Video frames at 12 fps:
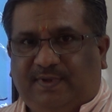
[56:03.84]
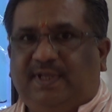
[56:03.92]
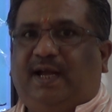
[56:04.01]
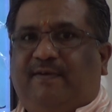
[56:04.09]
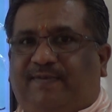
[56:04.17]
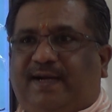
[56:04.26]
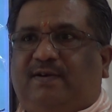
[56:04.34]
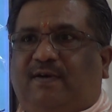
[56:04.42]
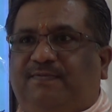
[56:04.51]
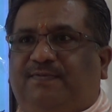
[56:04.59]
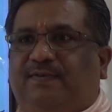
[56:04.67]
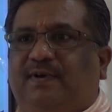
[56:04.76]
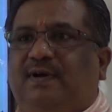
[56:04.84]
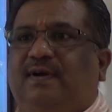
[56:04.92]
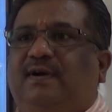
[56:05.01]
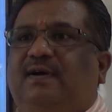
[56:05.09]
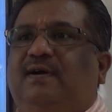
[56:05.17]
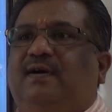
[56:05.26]
The effect of
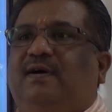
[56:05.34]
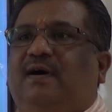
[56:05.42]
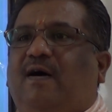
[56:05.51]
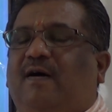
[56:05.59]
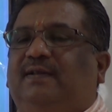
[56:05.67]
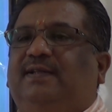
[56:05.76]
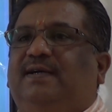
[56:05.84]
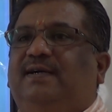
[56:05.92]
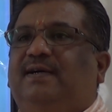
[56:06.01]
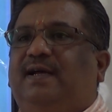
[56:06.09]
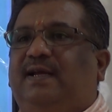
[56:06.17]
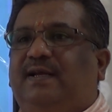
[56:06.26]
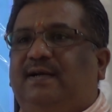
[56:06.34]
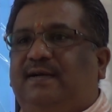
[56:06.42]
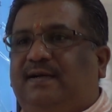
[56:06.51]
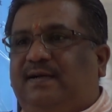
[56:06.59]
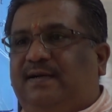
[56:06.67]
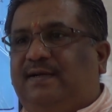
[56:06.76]
or the
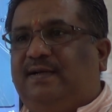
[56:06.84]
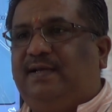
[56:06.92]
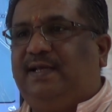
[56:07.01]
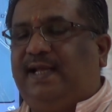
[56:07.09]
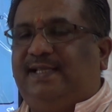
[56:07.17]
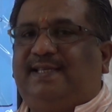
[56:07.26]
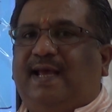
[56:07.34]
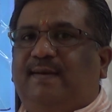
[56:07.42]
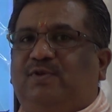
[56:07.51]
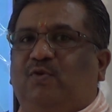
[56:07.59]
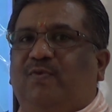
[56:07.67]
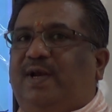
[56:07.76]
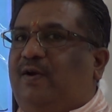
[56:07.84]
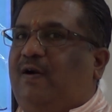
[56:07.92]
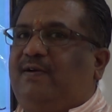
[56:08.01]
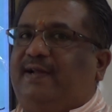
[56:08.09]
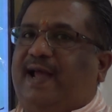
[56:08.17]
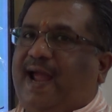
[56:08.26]
enzymes will
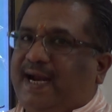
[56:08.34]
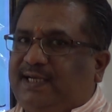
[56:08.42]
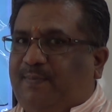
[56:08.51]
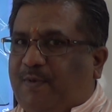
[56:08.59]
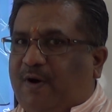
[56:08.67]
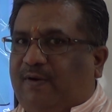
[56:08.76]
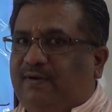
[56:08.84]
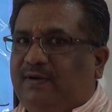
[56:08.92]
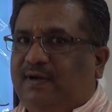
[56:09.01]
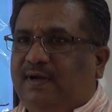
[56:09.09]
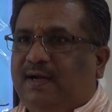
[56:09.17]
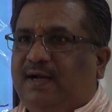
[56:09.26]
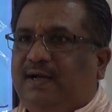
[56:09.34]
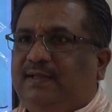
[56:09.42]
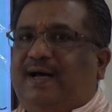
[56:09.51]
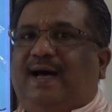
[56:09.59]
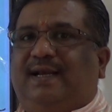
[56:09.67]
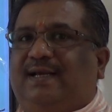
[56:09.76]
not act upon
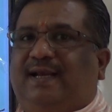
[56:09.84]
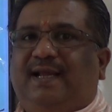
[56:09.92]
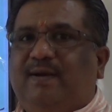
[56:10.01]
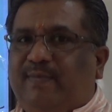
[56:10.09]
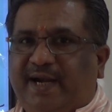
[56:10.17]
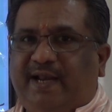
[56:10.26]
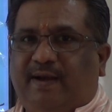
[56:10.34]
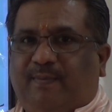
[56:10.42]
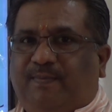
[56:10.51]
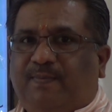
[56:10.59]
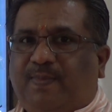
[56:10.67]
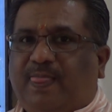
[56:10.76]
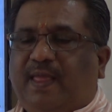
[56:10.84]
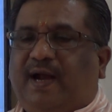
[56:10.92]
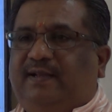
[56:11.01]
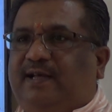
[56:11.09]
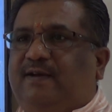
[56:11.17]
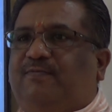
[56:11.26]
the alkaline medium,
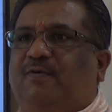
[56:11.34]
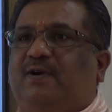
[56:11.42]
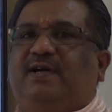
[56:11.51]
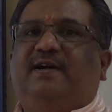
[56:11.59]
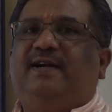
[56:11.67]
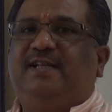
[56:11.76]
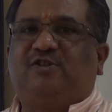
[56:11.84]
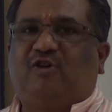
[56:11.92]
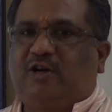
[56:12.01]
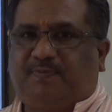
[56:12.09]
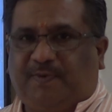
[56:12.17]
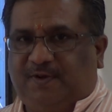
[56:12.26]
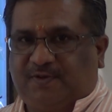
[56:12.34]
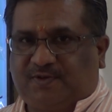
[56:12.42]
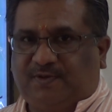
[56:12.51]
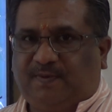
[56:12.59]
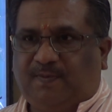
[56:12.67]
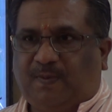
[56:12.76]
and therefore curd is not
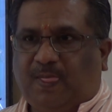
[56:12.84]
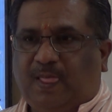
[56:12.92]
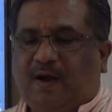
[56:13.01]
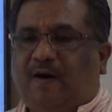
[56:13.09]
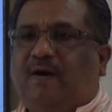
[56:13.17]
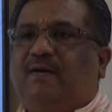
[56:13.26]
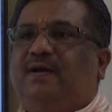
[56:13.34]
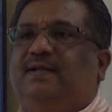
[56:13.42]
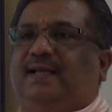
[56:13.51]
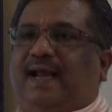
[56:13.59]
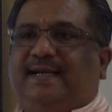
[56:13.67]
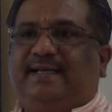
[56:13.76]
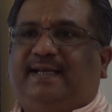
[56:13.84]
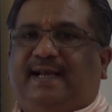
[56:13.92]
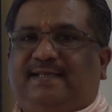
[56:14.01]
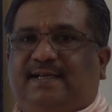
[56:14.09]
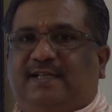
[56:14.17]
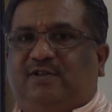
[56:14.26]
produced, or the lactic
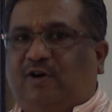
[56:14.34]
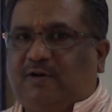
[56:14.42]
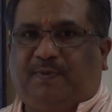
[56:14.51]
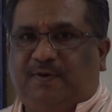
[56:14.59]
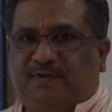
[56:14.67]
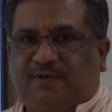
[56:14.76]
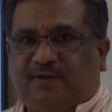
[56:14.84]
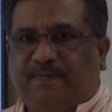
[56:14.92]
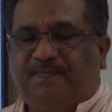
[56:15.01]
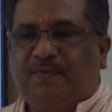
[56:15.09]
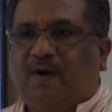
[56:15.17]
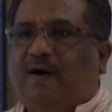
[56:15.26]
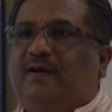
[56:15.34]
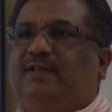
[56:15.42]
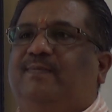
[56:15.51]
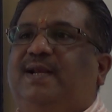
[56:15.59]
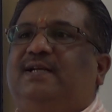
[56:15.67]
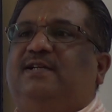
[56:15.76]
acid is not produced, or the
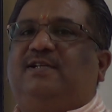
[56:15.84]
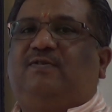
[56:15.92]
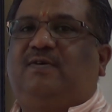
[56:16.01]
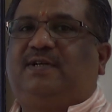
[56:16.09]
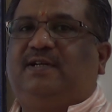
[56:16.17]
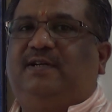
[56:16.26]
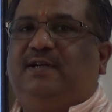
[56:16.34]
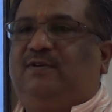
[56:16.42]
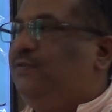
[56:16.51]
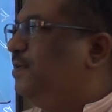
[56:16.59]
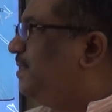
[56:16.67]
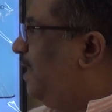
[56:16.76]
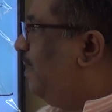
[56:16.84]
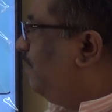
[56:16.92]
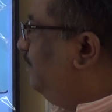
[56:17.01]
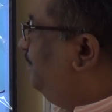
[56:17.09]
milk does not turn into sour.